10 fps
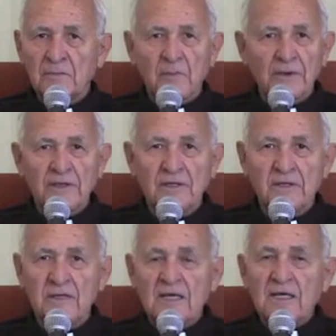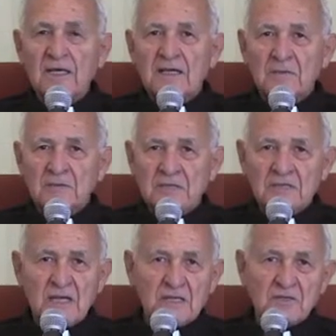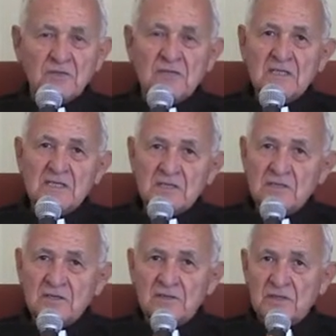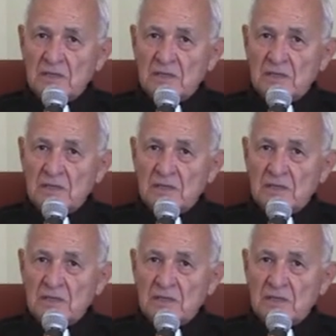poignant, and it was a challenge to his listeners,